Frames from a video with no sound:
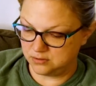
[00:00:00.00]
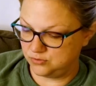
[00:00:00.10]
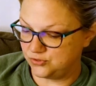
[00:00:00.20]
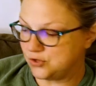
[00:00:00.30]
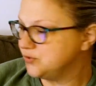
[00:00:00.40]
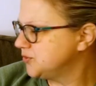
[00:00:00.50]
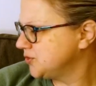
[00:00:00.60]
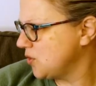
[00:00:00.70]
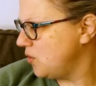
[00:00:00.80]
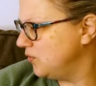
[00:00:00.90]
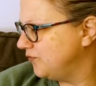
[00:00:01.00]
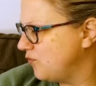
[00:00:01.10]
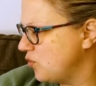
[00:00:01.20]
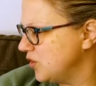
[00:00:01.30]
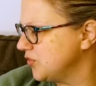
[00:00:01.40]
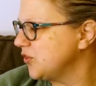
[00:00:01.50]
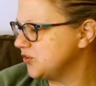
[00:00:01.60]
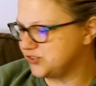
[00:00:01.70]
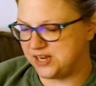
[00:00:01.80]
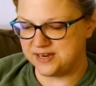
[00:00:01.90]
those sold for
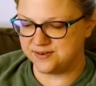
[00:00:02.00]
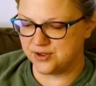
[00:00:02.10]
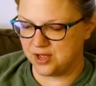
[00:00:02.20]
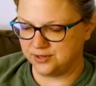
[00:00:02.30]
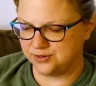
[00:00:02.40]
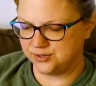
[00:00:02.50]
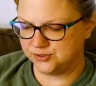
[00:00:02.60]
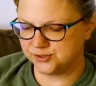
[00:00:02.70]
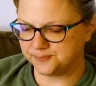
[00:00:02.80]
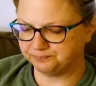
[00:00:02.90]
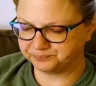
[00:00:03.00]
$13.